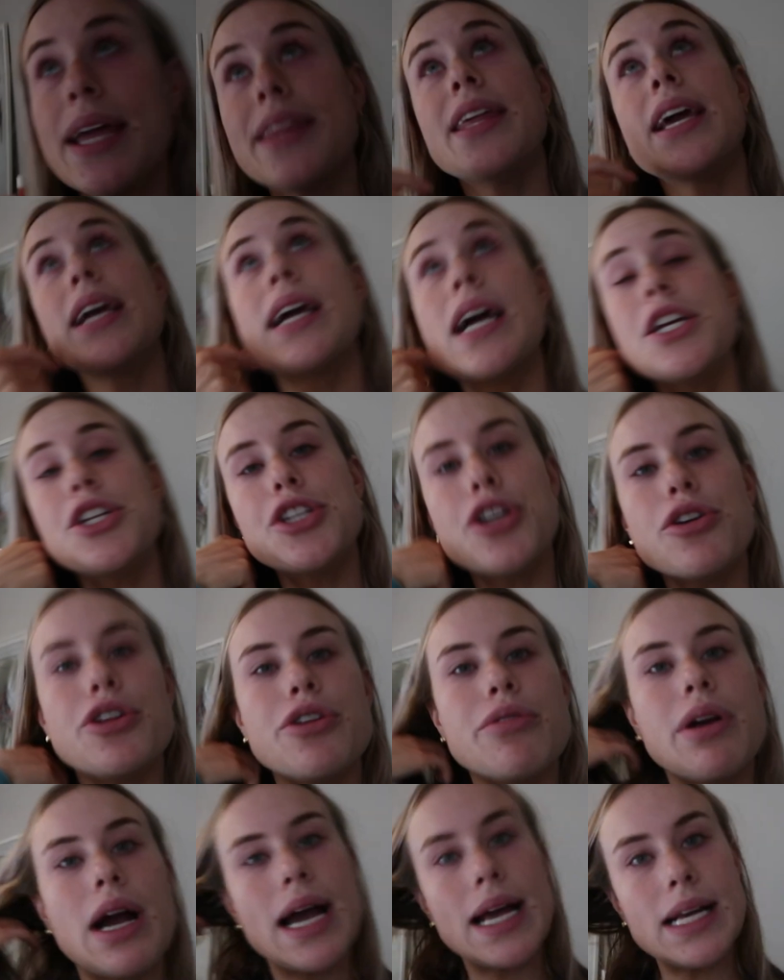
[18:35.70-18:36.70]
I think I
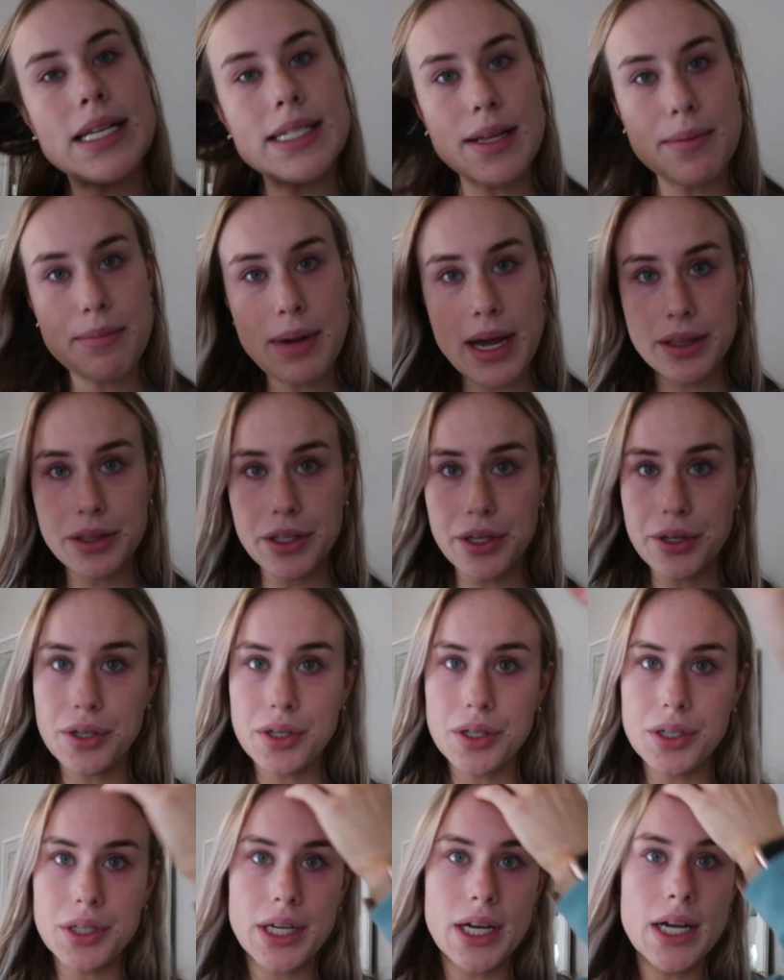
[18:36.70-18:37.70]
showed you guys my
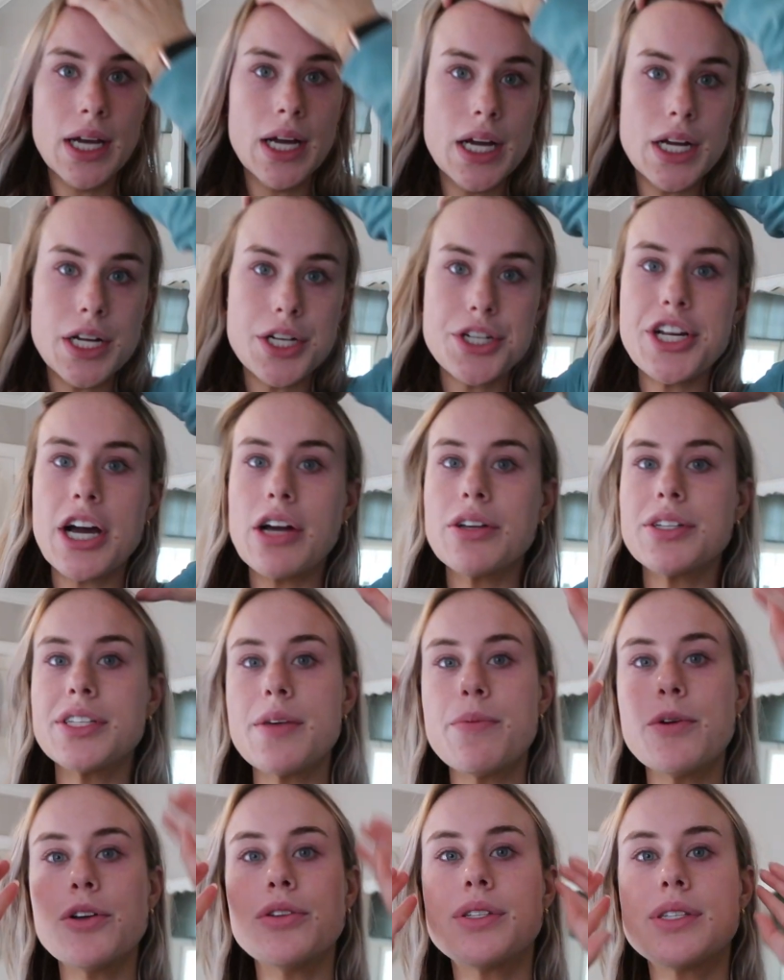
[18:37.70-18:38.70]
little
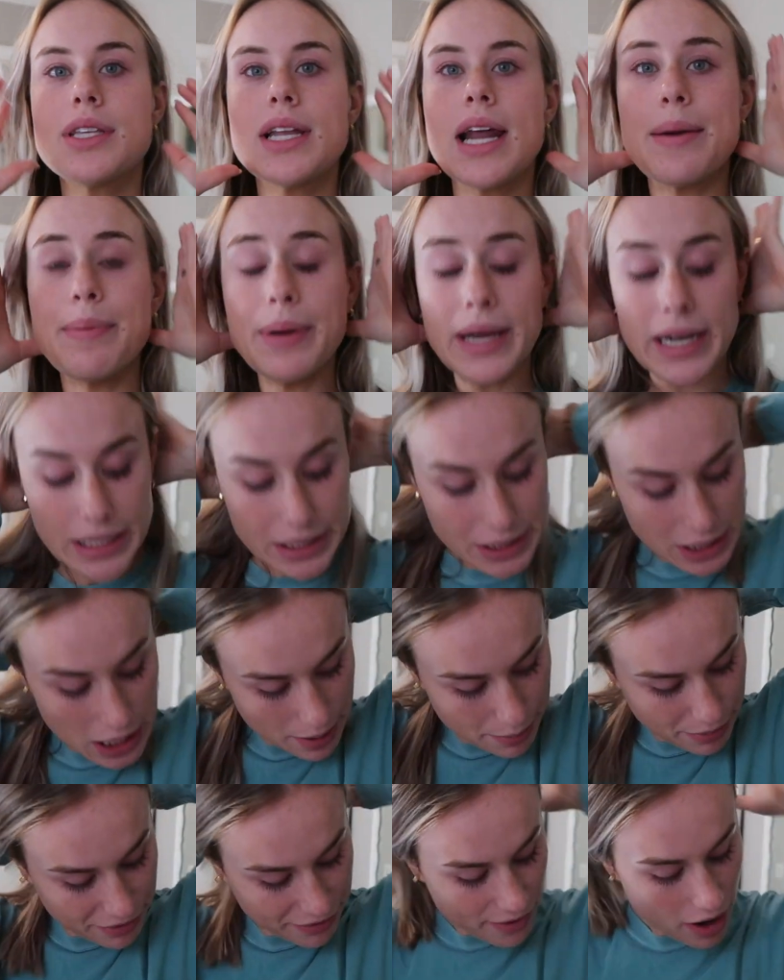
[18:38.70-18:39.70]
Chelsea boots that I picked
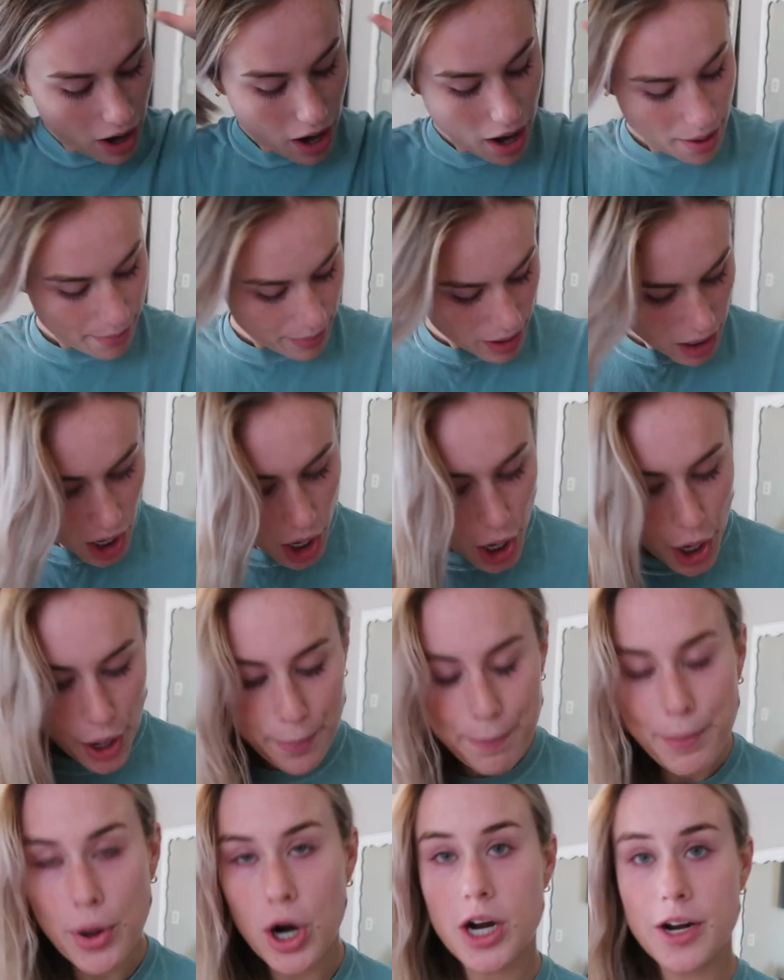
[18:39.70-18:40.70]
up from
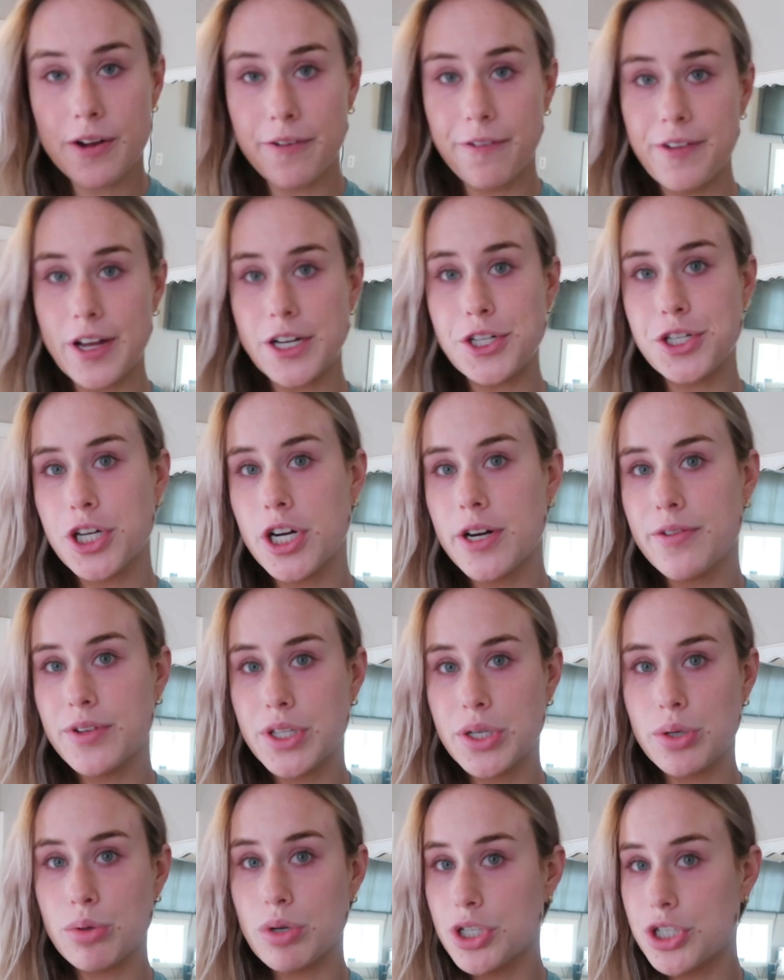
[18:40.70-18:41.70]
Marc Fisher
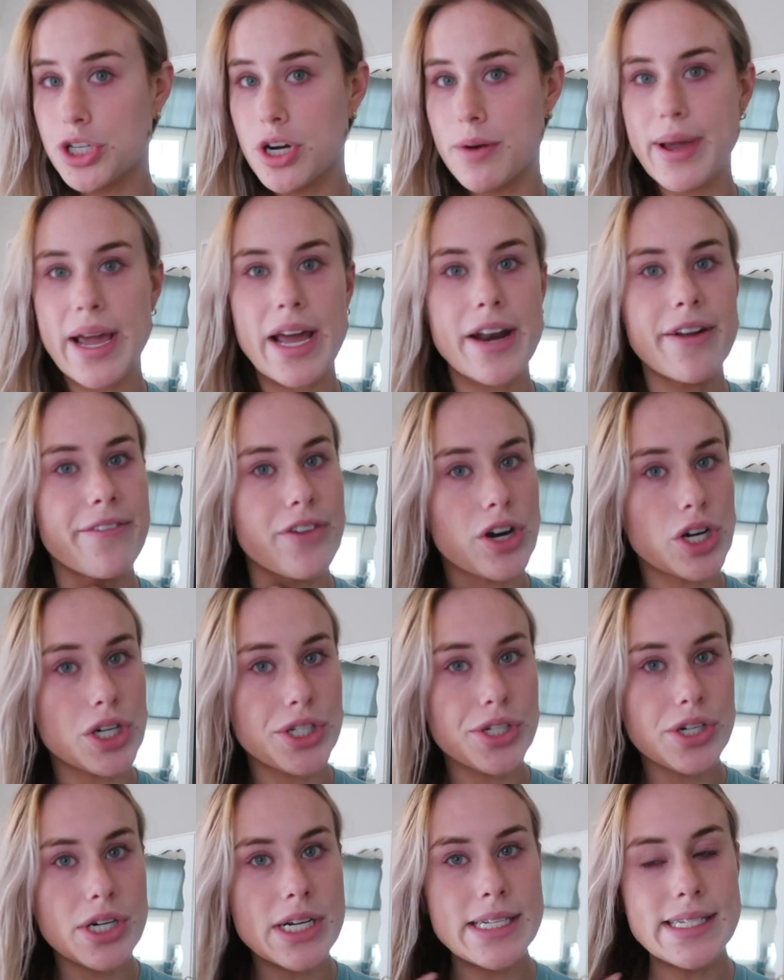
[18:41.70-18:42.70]
for the Nordstrom
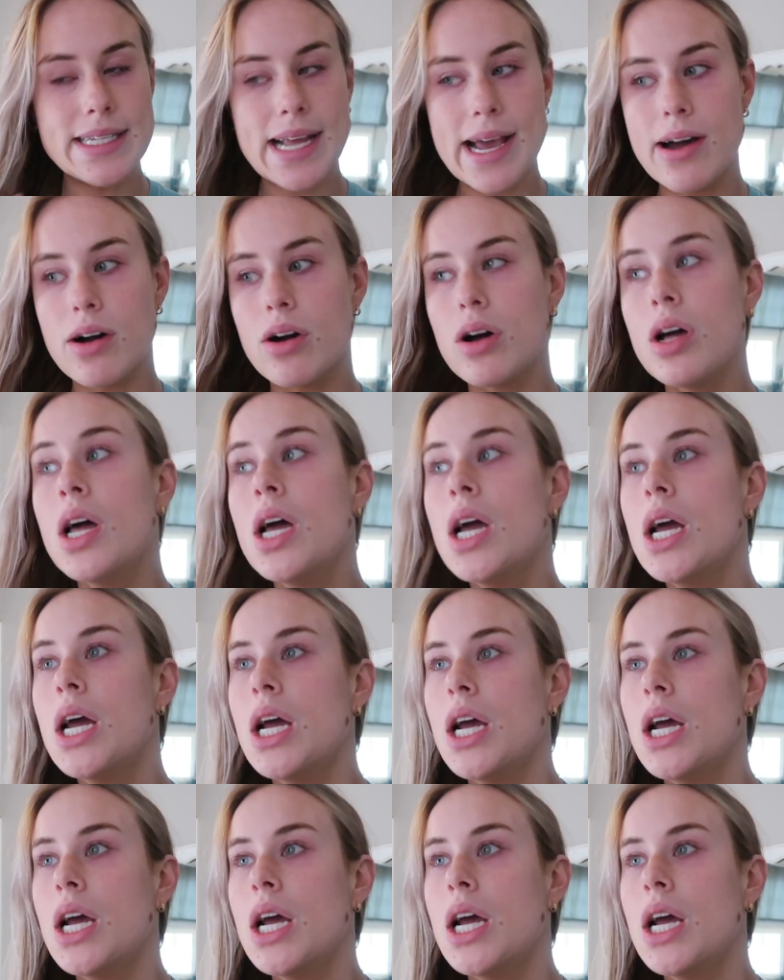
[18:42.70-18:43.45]
anniversary sale.